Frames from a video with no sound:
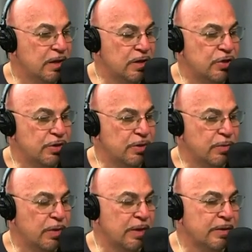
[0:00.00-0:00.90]
you
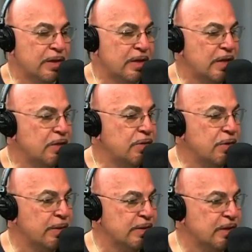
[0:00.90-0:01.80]
shouldn't, well, they do
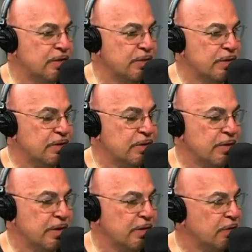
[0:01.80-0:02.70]
U.S. history in
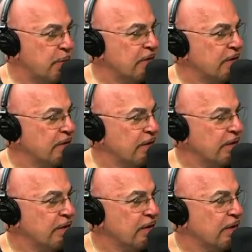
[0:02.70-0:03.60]
two years,
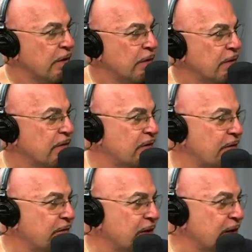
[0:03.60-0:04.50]
basically, you know,
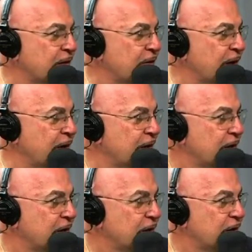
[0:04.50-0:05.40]
seventh and eighth grade.
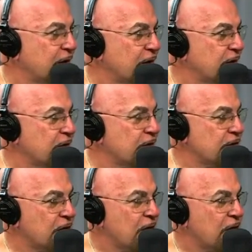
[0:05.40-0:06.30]
Yeah.
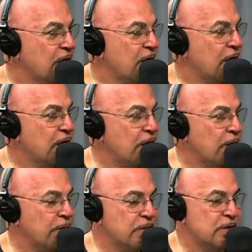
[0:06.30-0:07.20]
You
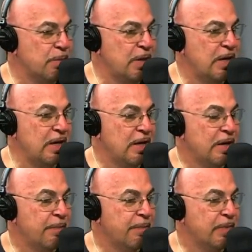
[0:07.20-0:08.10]
know, to me,
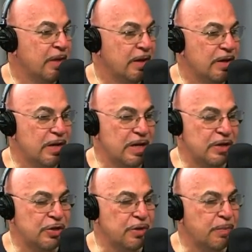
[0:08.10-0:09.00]

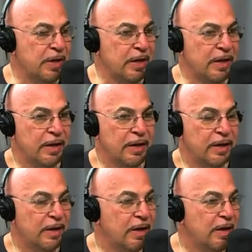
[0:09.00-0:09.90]
it should be
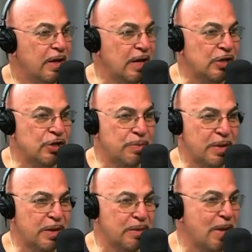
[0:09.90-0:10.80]
it should
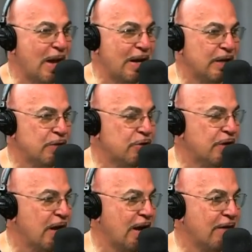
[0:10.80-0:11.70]
be thematic. You
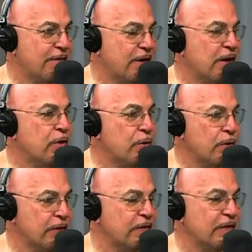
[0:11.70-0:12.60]
should have a
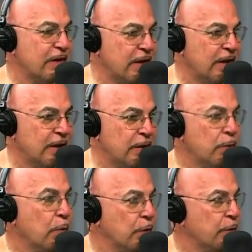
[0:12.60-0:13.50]
course
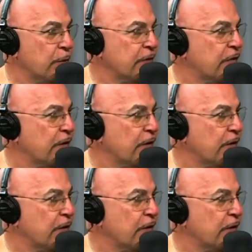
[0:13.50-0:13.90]
in World War